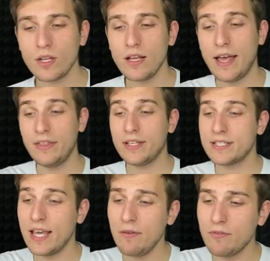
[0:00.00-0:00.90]
And the
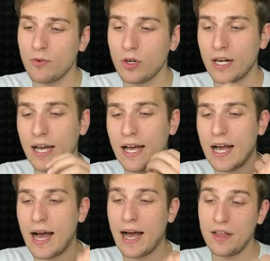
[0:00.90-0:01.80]
same for
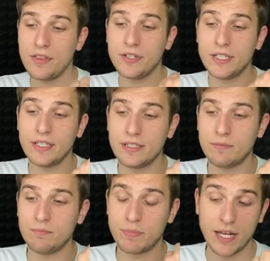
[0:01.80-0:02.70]
other
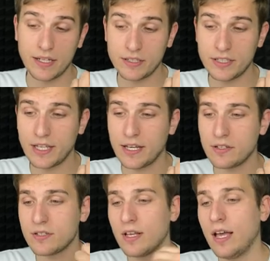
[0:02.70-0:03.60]
product details.